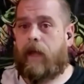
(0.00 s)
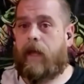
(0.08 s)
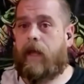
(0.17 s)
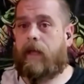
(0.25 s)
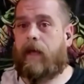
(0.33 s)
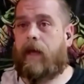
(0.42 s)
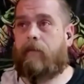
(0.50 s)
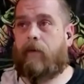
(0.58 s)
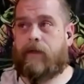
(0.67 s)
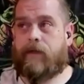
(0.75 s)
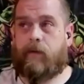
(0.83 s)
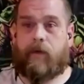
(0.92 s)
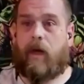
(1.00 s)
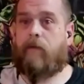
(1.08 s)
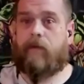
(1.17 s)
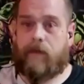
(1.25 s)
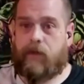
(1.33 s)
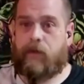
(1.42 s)
and I've also
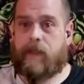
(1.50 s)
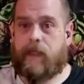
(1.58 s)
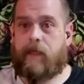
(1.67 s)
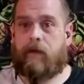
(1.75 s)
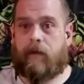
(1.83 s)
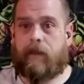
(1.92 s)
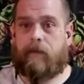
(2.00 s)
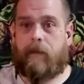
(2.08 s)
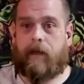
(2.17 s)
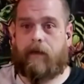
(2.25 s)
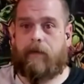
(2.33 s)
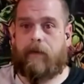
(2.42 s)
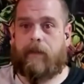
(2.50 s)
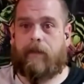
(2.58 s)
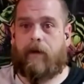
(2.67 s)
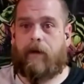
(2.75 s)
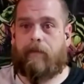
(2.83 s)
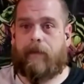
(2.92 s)
covered Juicy early in my
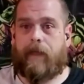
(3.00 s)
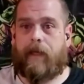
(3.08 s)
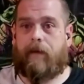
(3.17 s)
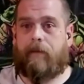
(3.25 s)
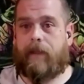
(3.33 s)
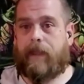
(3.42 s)
career off that album.